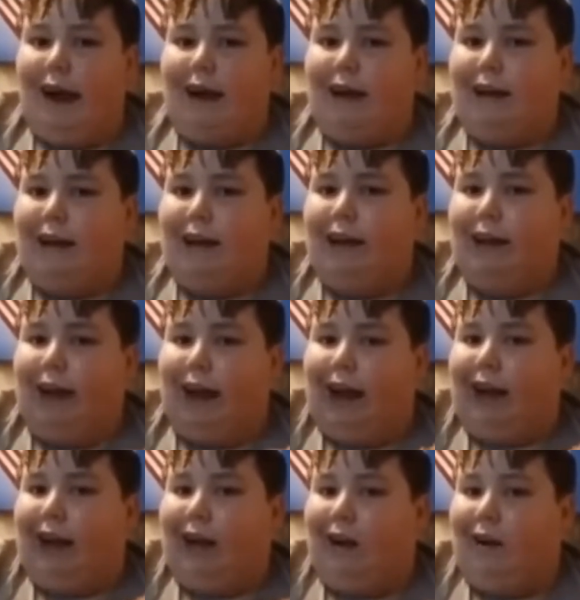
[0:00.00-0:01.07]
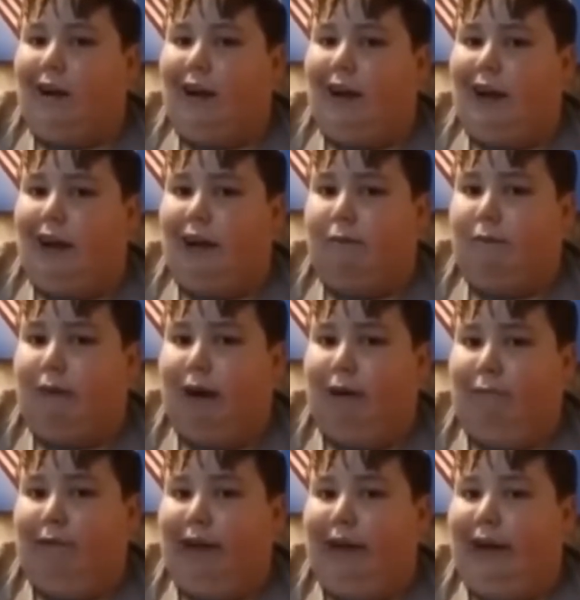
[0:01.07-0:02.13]
I can eat like 30 of these
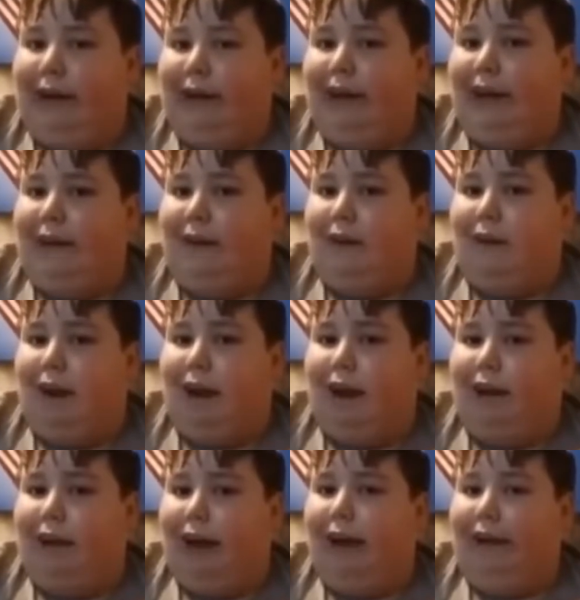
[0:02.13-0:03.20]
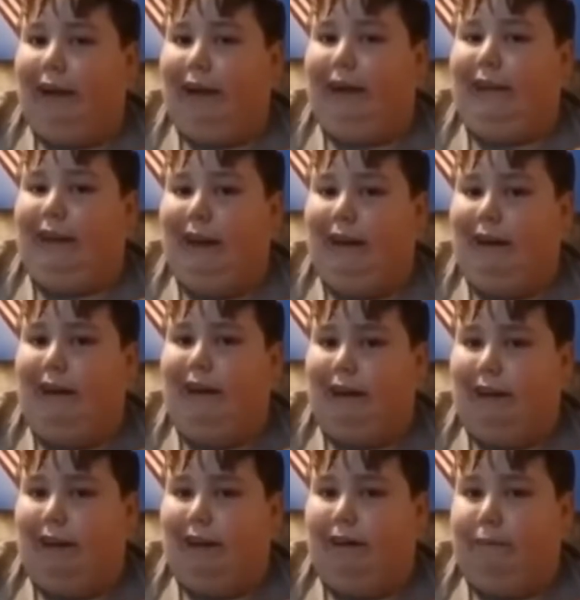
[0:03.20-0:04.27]
probably, because these are like, they look
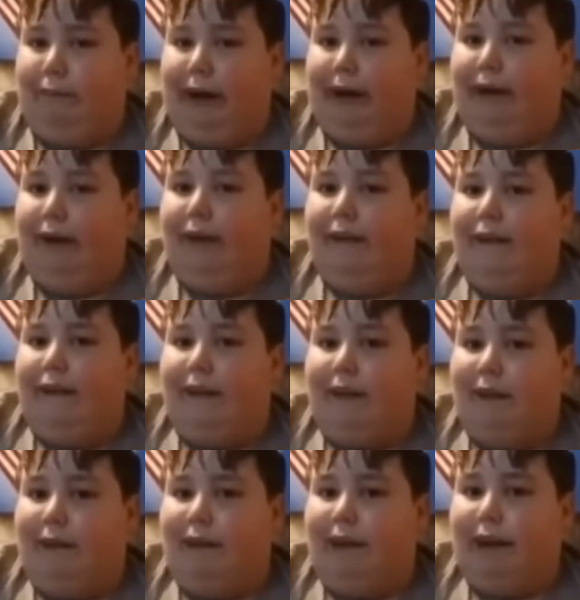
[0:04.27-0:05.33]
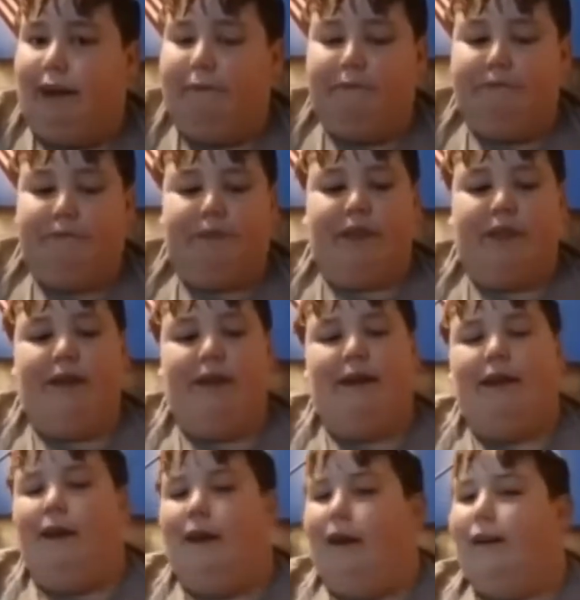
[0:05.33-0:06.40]
delicious, man. You know what I'm saying?
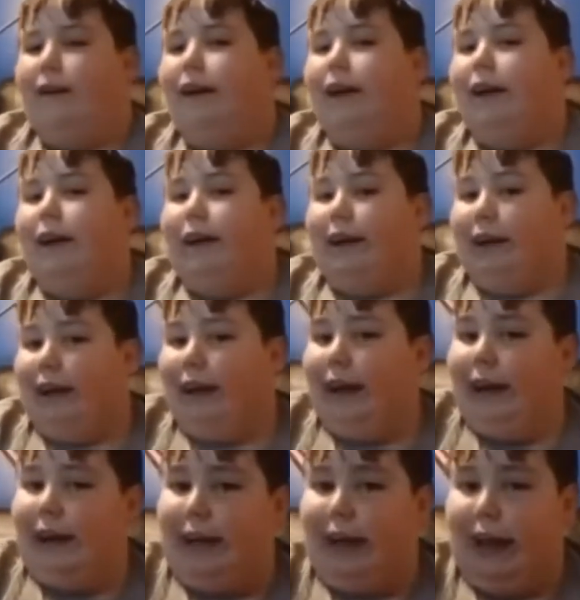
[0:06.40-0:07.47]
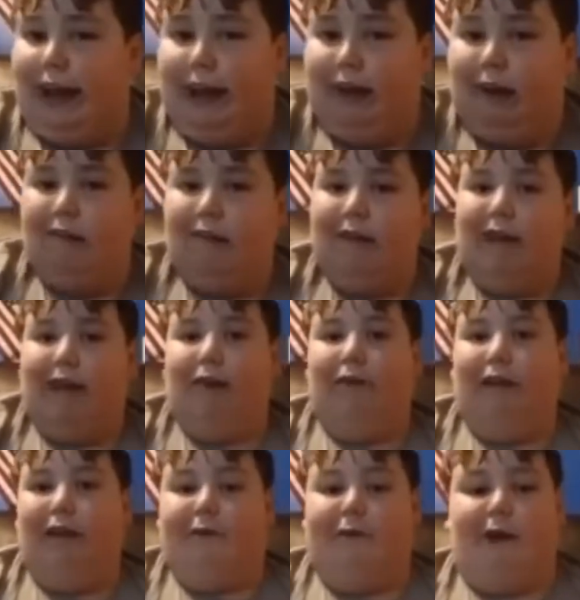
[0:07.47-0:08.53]
Well, anyhow, so
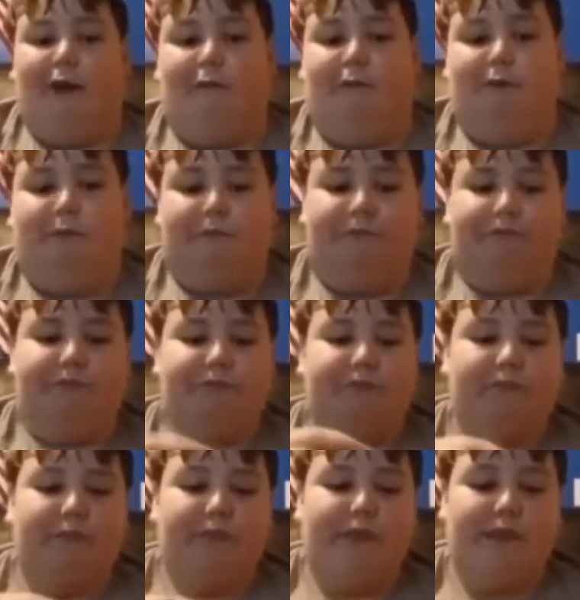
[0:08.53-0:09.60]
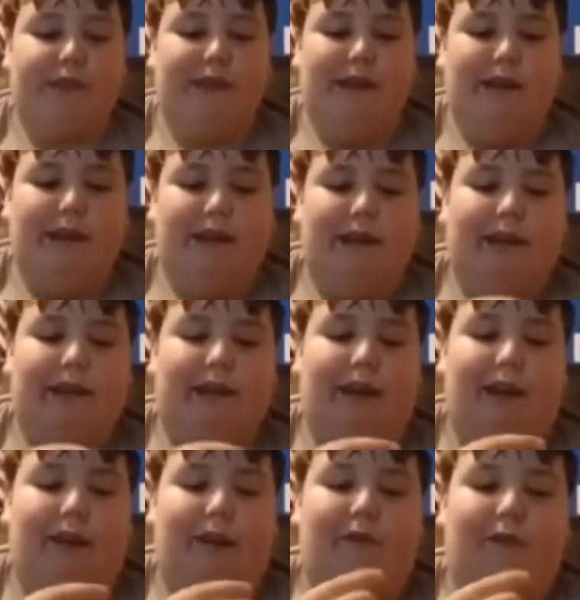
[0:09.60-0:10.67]
let's try one.
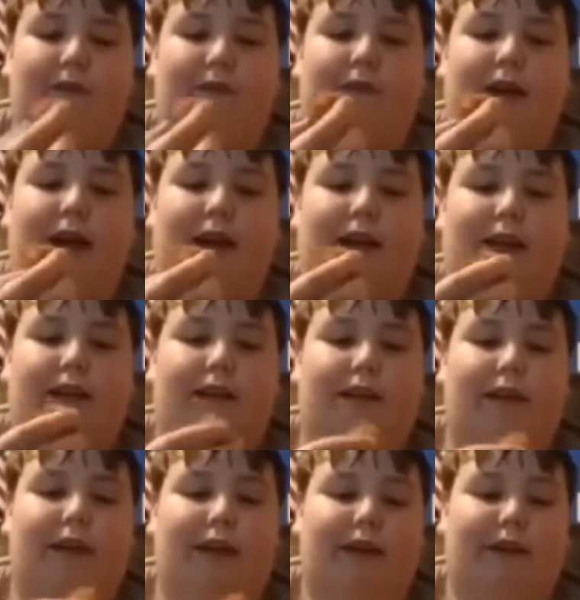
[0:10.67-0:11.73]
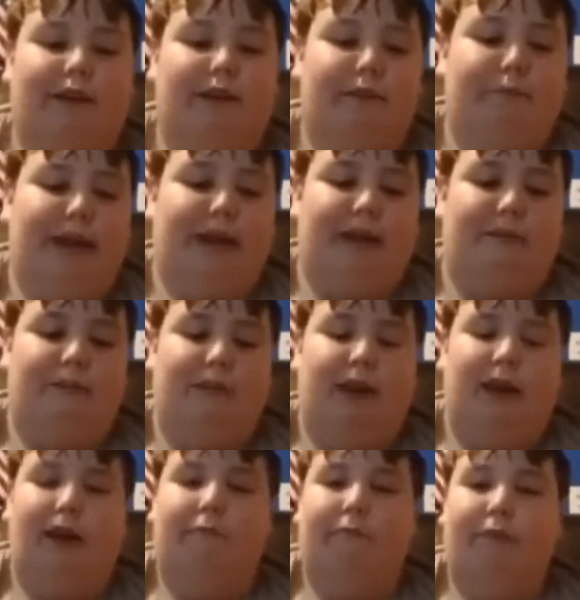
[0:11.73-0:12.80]
So, I just picked this
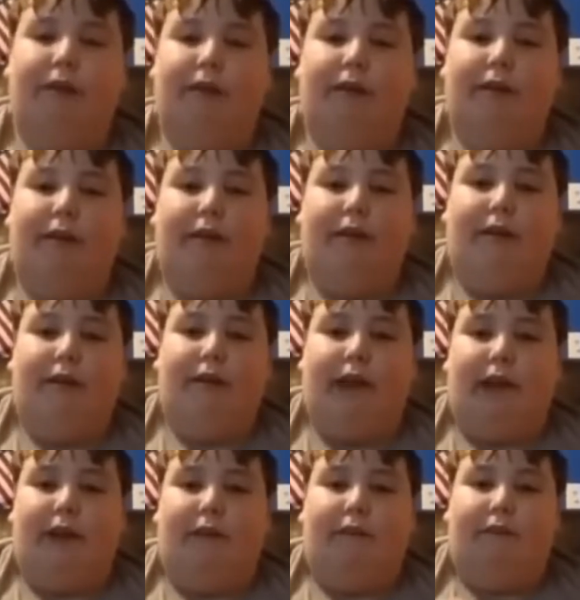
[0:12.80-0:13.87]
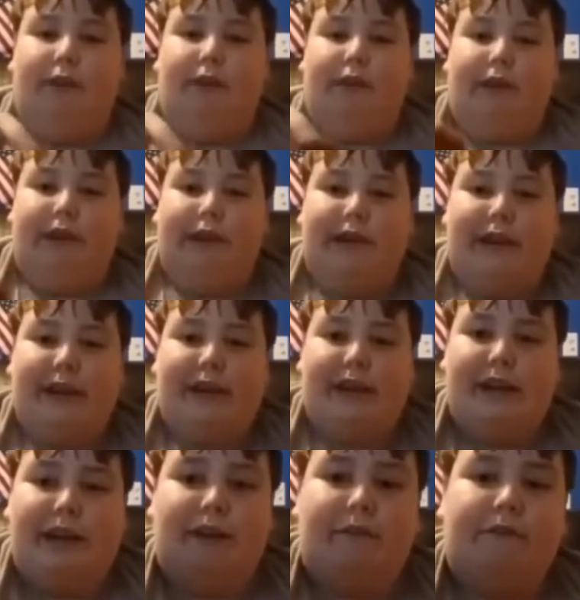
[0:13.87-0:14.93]
one up. So, you can see
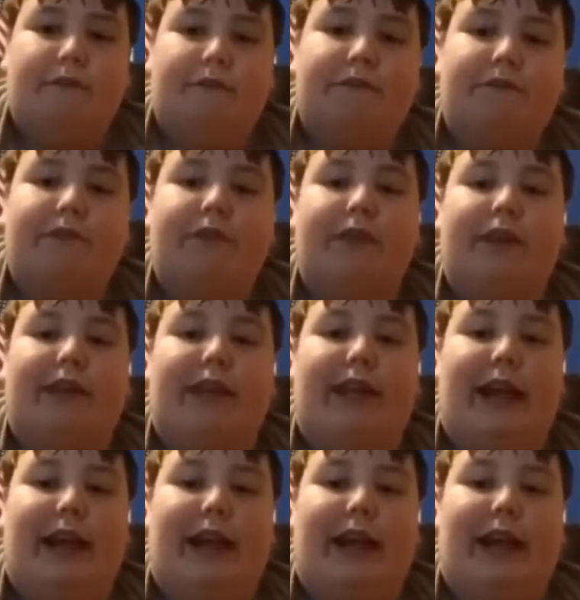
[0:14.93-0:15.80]
here, the